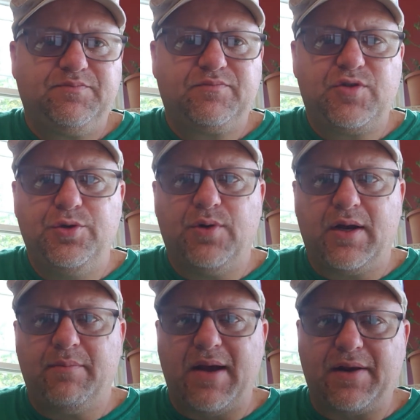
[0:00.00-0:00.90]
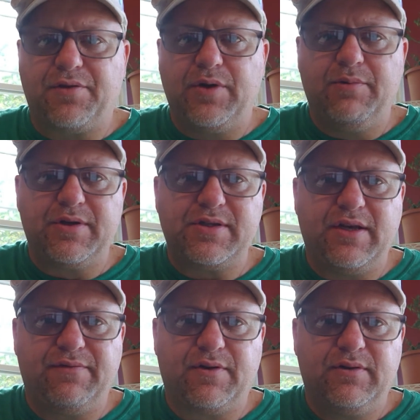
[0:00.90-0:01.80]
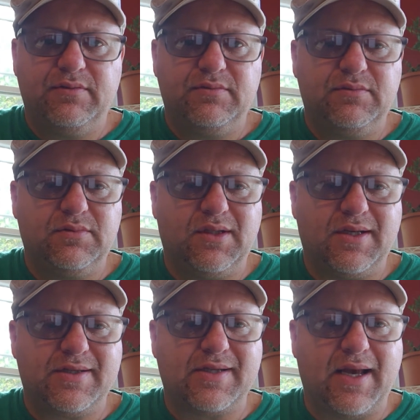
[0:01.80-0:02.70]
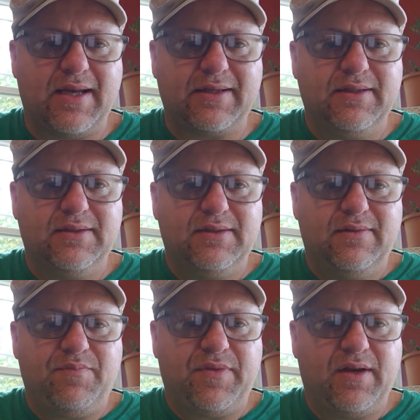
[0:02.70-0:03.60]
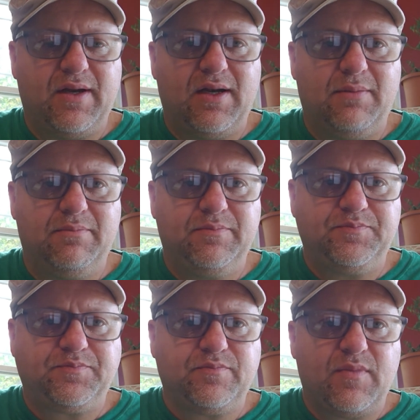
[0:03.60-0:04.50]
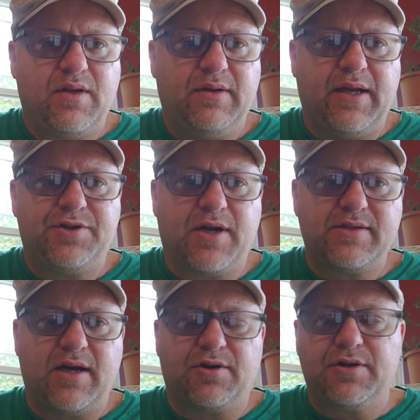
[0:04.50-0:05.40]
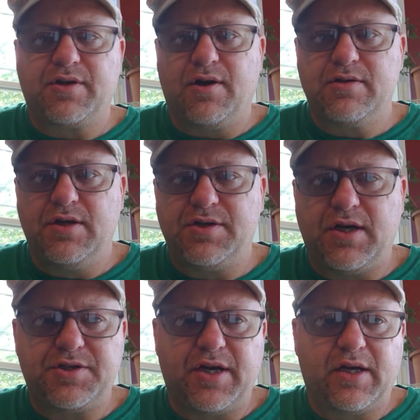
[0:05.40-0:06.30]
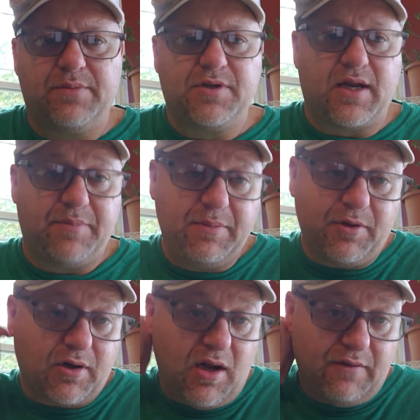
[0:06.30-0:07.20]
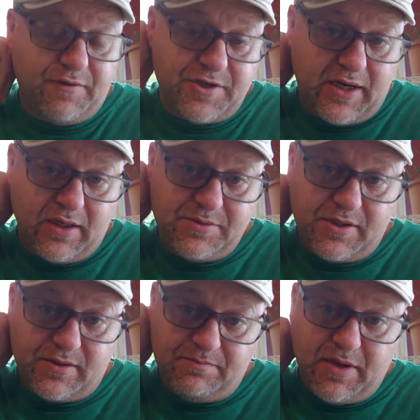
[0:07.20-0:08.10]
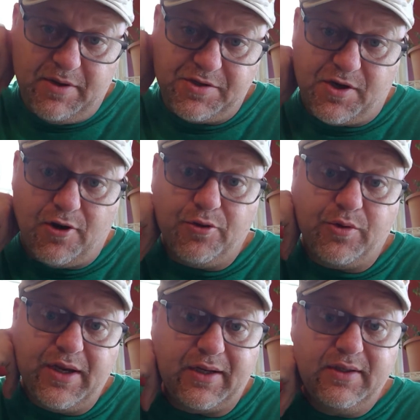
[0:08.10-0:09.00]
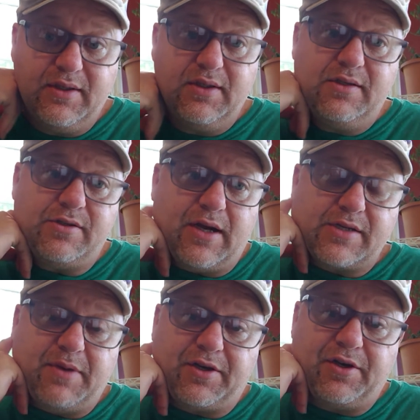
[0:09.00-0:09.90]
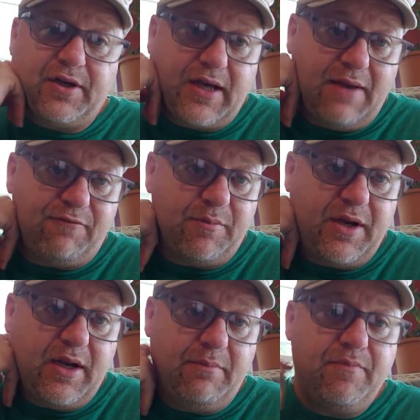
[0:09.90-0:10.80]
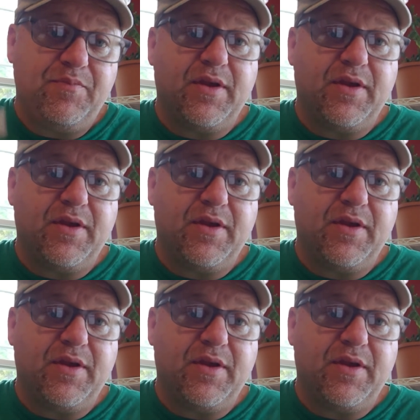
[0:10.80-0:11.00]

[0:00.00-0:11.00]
two running back, three receiver set. And he trots out Chris Carson and Josh Jacobs. A lot of people are calling for Jacobs as a, maybe a start of the week, so I expect a good game from him.